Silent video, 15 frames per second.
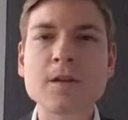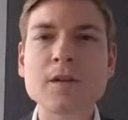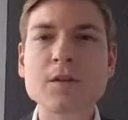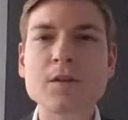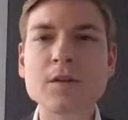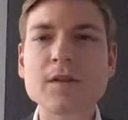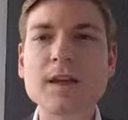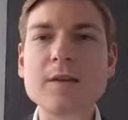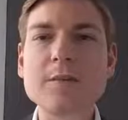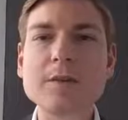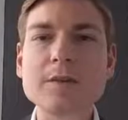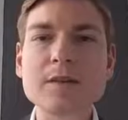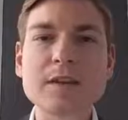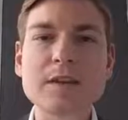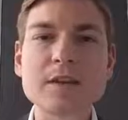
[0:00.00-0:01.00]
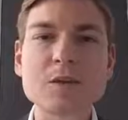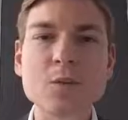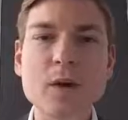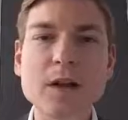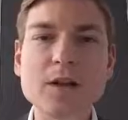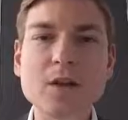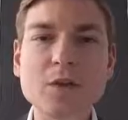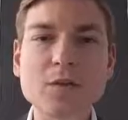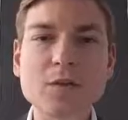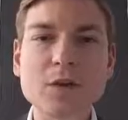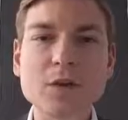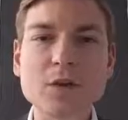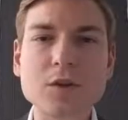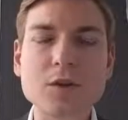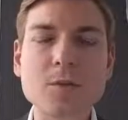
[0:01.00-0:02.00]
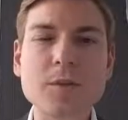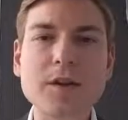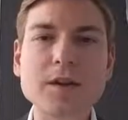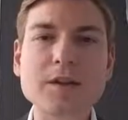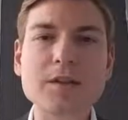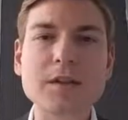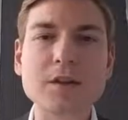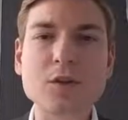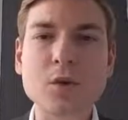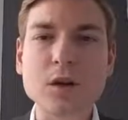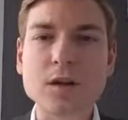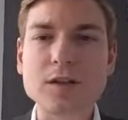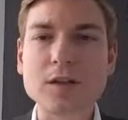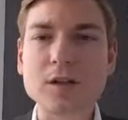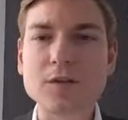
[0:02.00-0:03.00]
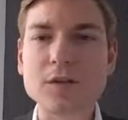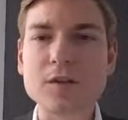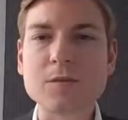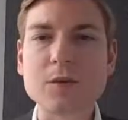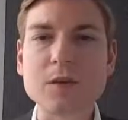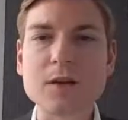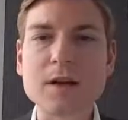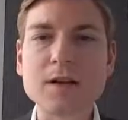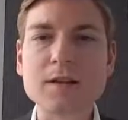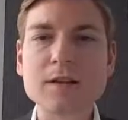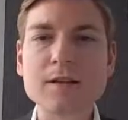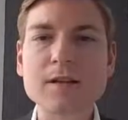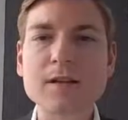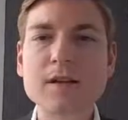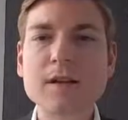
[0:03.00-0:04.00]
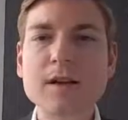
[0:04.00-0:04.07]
Swiss Cables is well known for the durability and quality of its products